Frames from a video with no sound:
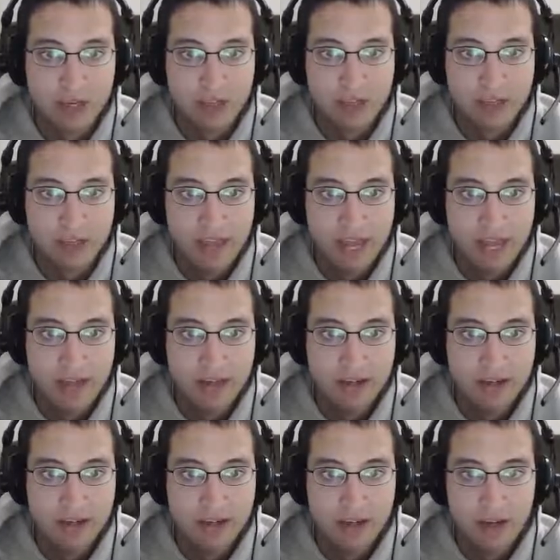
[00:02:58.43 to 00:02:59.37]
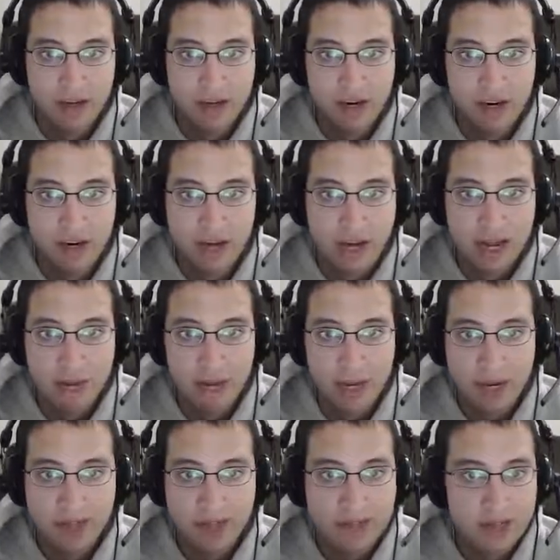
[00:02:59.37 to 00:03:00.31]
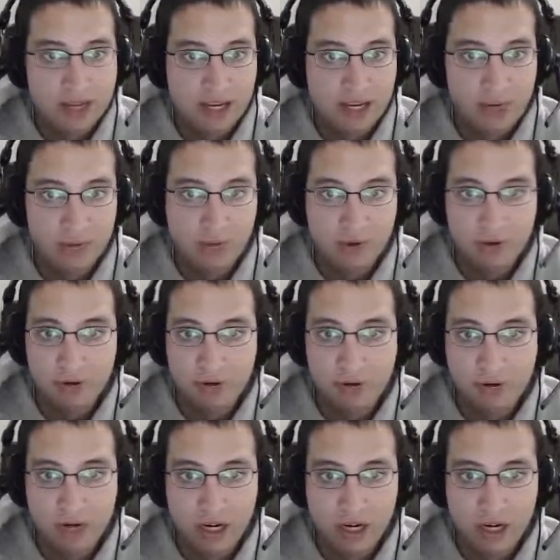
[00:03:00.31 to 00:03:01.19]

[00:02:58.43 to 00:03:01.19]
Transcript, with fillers: then uh, I might stick uh,